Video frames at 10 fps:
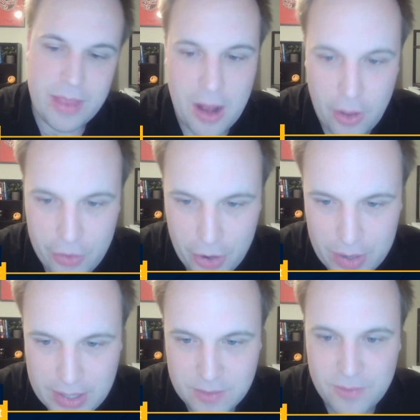that, although
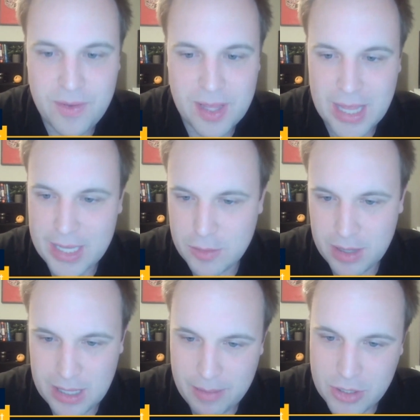it doesn't feel like he's
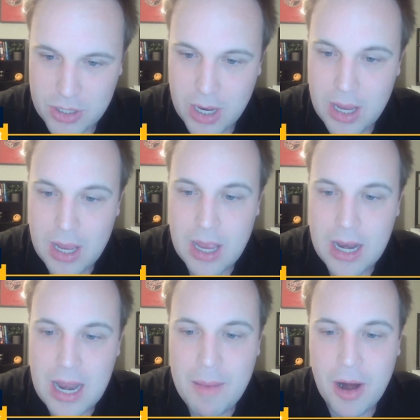playing that much.
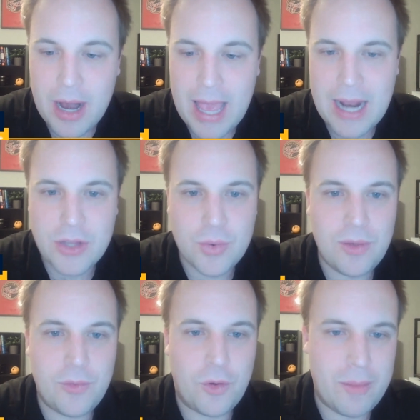Nembhard I had at
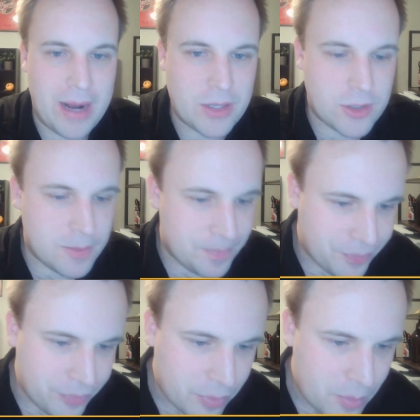24 minutes.
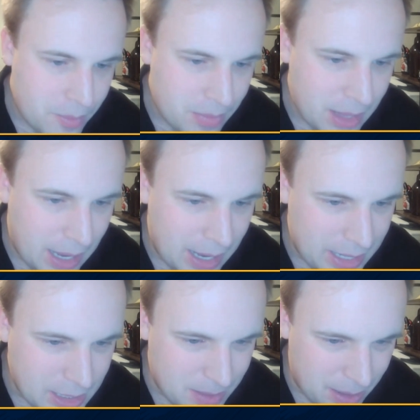
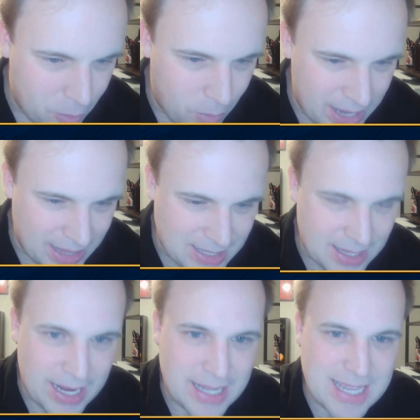He's been at way less
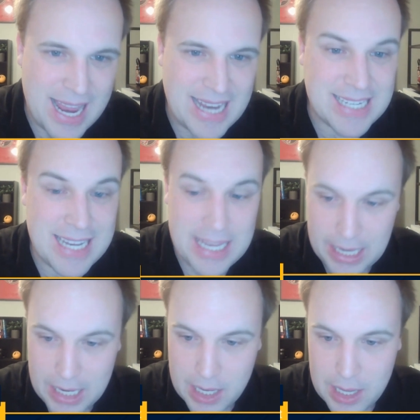than that. He's at
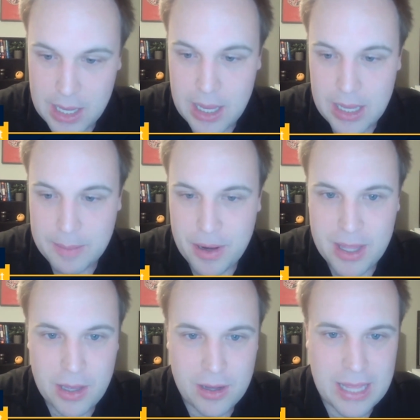18.
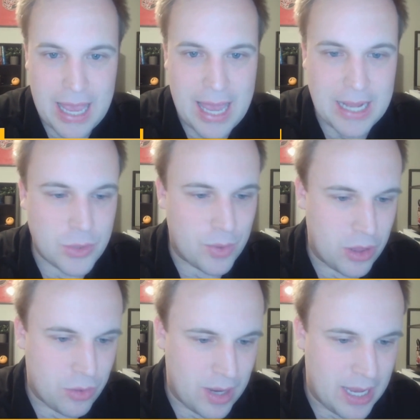Buddy Hield I had at
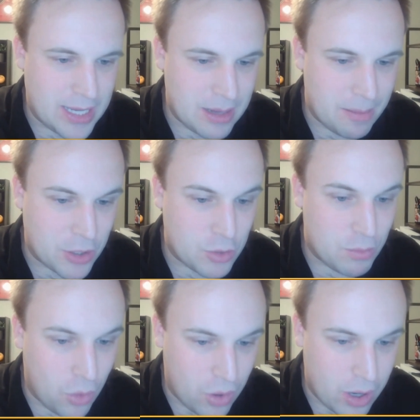23. He's at much
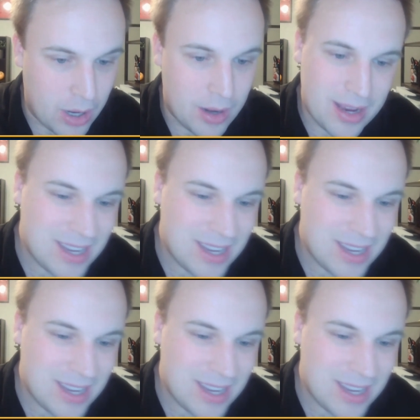more.